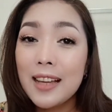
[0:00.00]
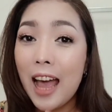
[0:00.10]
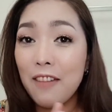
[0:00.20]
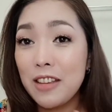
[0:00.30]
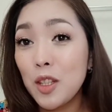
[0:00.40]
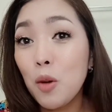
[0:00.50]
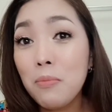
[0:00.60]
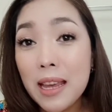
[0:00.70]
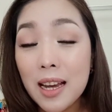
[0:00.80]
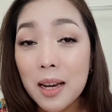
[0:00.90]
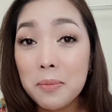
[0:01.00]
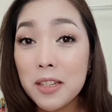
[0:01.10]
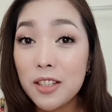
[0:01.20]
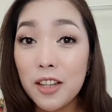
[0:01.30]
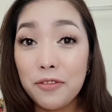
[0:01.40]
having no makeup
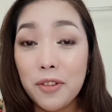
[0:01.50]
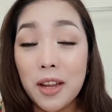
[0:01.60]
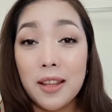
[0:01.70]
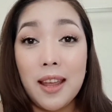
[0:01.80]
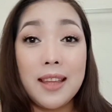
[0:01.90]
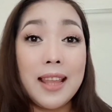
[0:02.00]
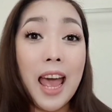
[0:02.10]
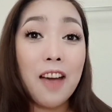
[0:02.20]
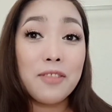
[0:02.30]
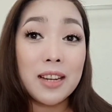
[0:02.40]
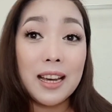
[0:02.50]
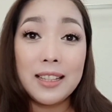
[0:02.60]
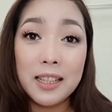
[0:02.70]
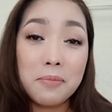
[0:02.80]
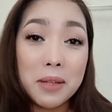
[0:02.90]
is different, and having
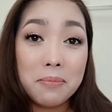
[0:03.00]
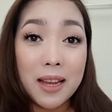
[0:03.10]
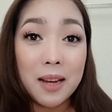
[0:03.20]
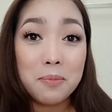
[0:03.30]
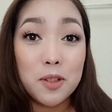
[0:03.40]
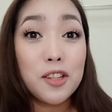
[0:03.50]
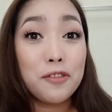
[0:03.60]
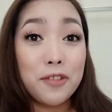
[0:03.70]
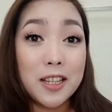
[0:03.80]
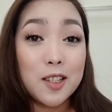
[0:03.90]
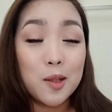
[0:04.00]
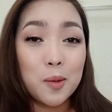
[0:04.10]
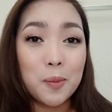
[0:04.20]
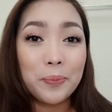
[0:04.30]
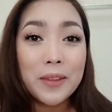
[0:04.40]
a little bit makeup is different too.